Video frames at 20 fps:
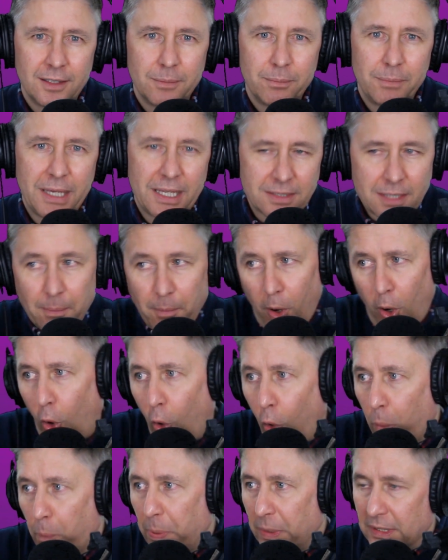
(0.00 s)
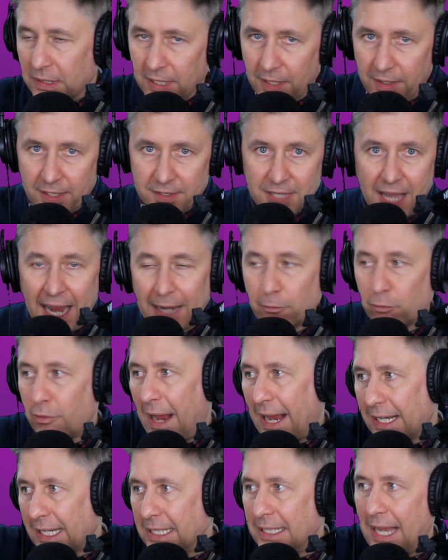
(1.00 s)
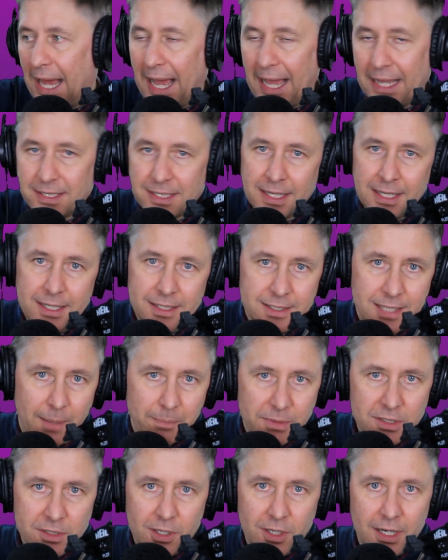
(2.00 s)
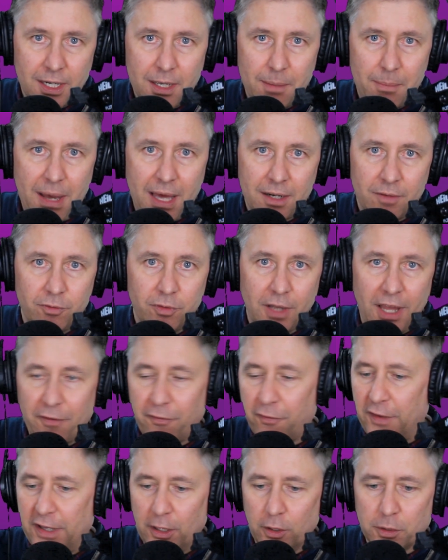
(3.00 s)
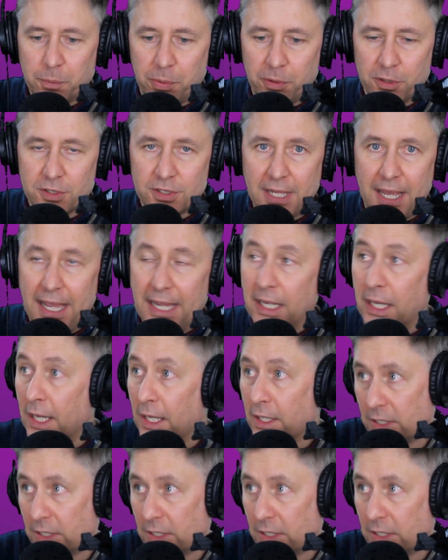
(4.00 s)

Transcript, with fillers: Because I'm open to this. I recognize something's going to come out of left field, per se.